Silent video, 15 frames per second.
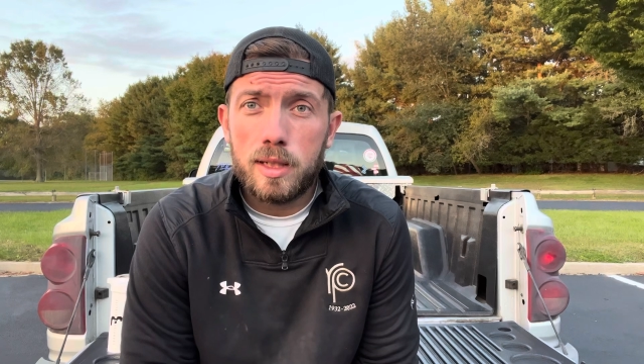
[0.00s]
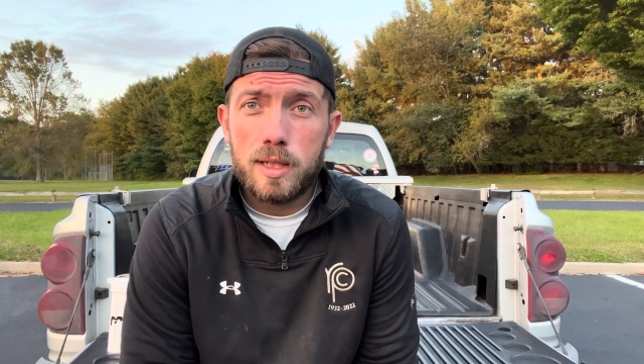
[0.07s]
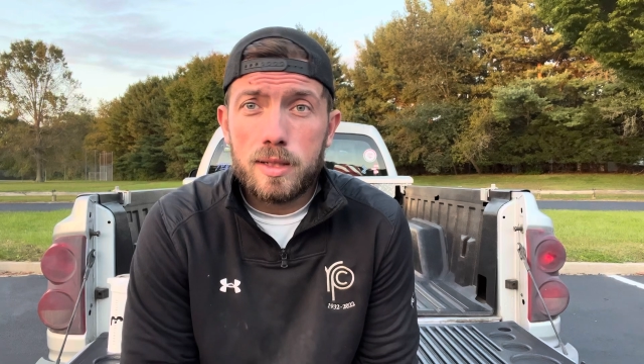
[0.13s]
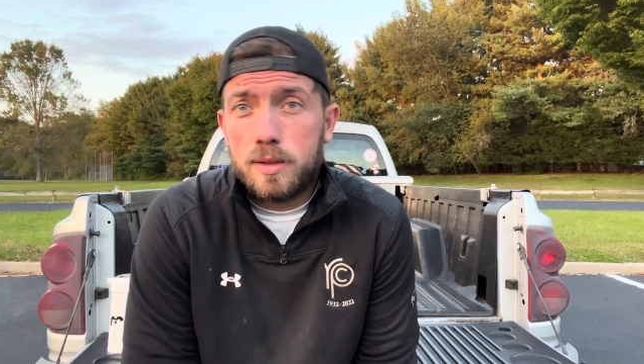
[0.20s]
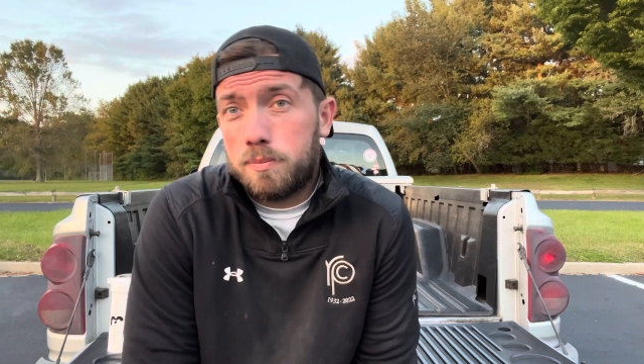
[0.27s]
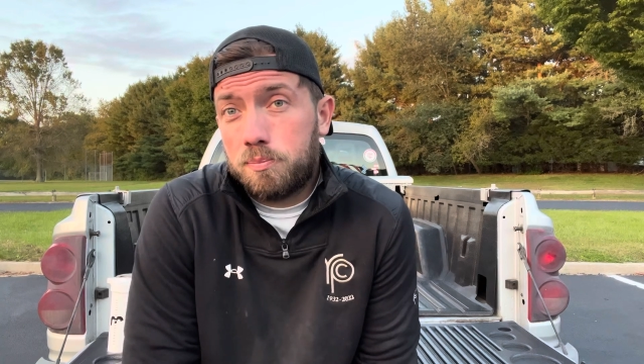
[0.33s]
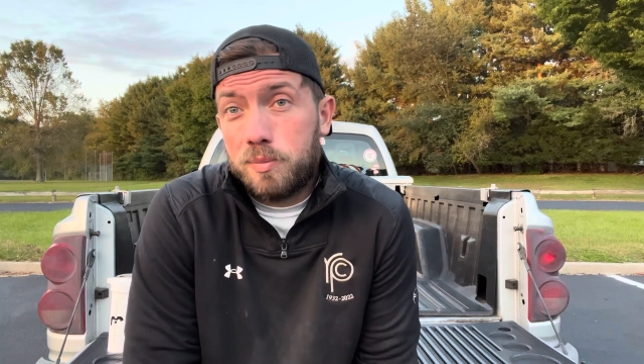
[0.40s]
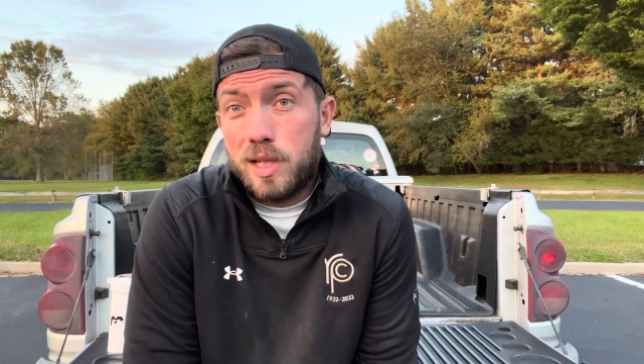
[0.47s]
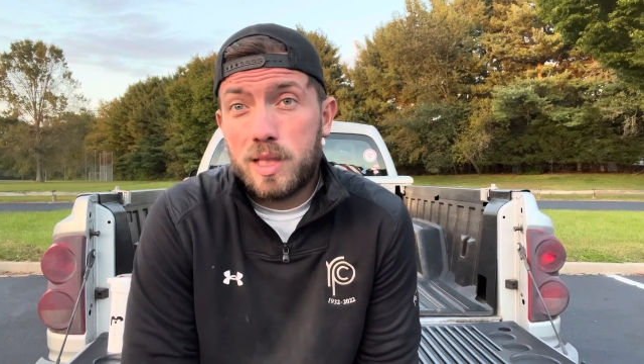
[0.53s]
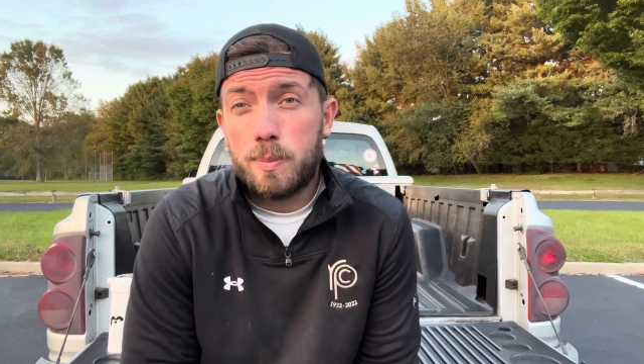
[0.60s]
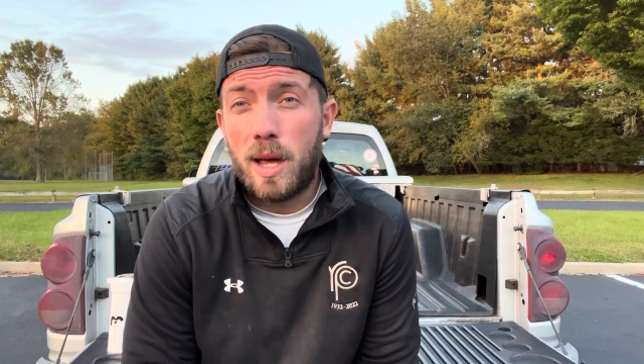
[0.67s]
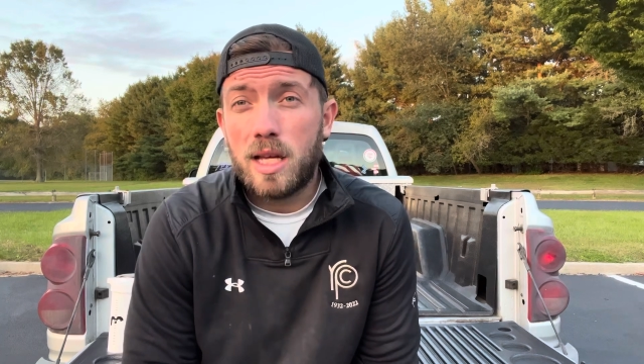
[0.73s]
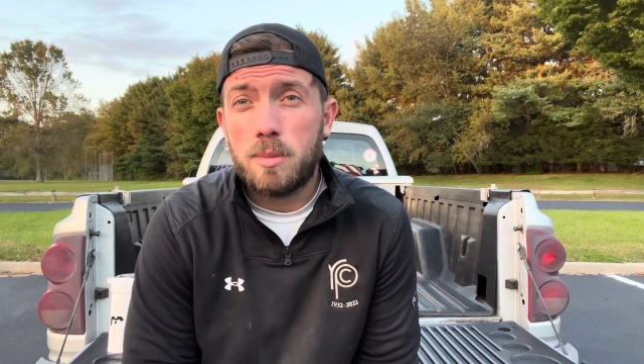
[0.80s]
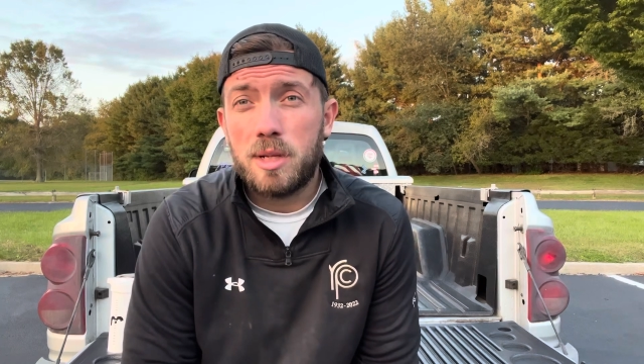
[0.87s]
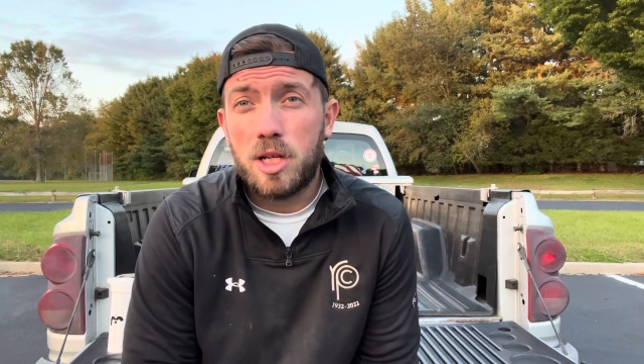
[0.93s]
is it's
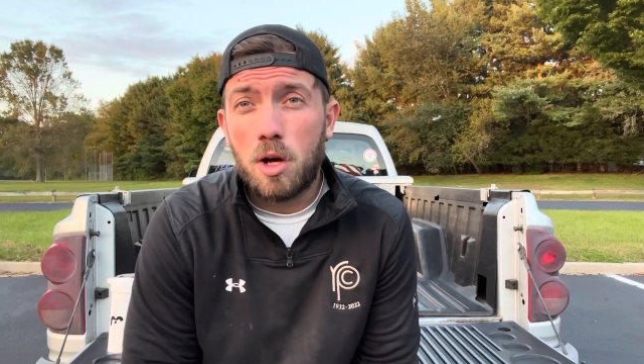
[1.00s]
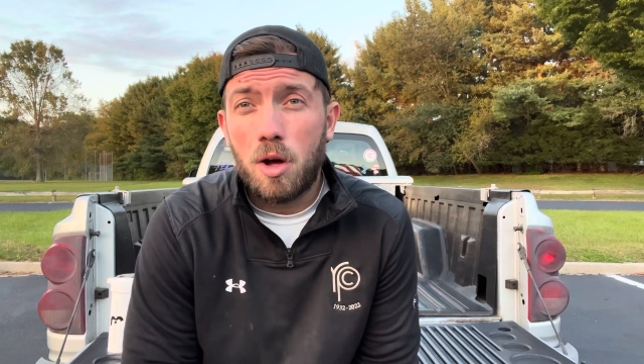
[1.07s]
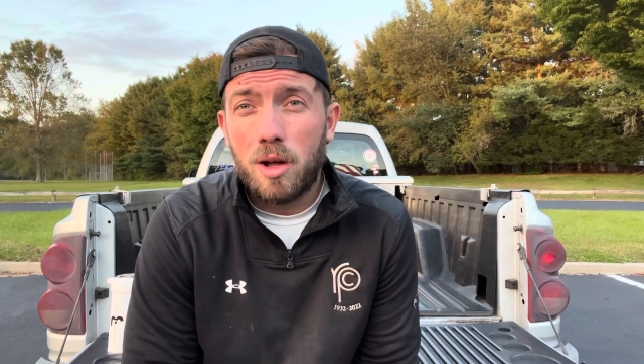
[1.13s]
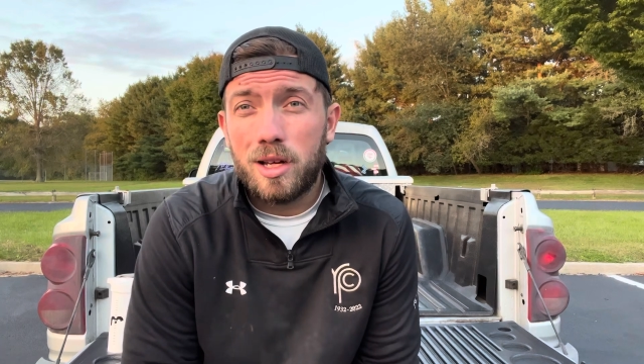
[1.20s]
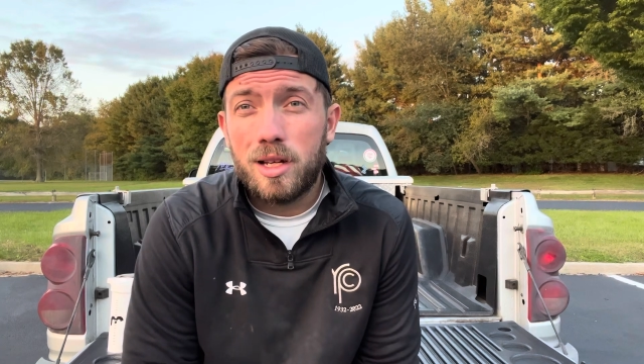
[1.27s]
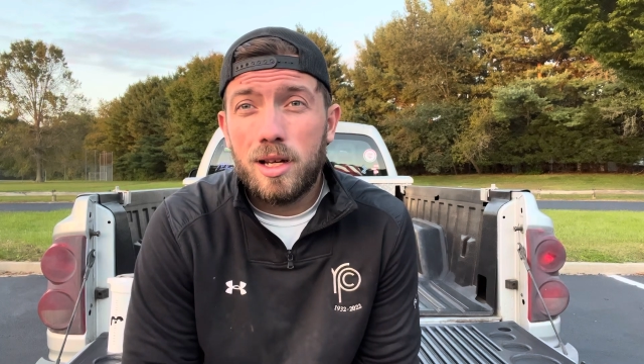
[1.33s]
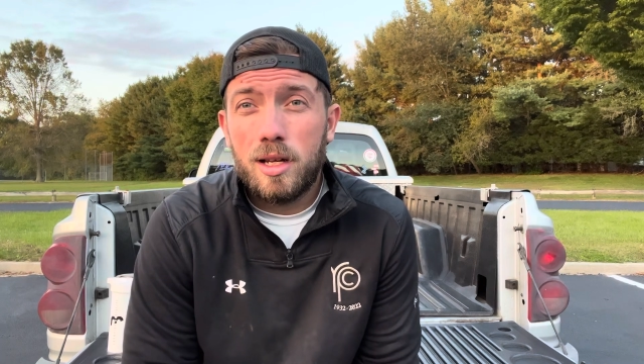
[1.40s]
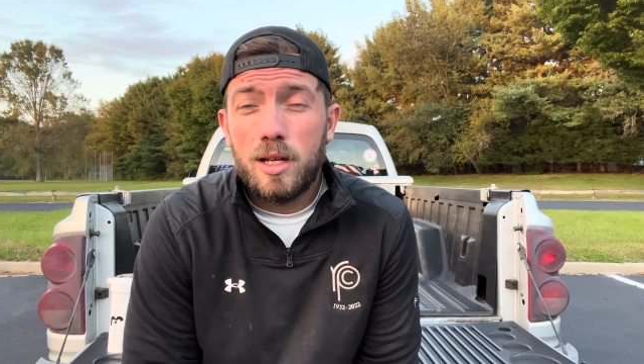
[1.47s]
about to be gone.